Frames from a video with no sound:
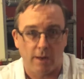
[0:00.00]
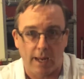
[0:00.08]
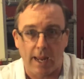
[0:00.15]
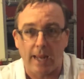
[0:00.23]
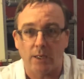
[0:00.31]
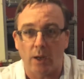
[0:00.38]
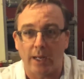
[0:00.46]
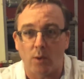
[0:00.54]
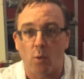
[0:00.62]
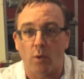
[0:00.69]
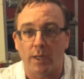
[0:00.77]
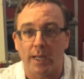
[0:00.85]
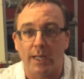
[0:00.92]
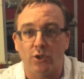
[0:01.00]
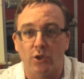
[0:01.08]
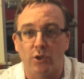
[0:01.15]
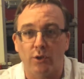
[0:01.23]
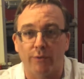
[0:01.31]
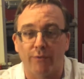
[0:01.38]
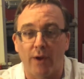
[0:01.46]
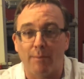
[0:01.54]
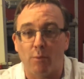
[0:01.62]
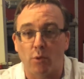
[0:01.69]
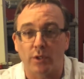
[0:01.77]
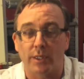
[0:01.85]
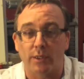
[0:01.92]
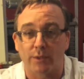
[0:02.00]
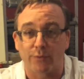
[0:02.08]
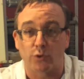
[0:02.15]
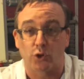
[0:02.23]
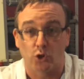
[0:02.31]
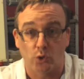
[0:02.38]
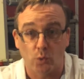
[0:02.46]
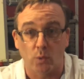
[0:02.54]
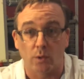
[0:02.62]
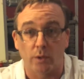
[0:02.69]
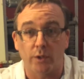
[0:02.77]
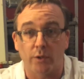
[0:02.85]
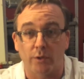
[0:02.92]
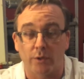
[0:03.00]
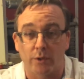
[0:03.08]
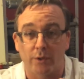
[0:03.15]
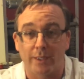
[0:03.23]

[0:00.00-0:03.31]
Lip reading: hand-eye coordination, your fine motor skills for sure, your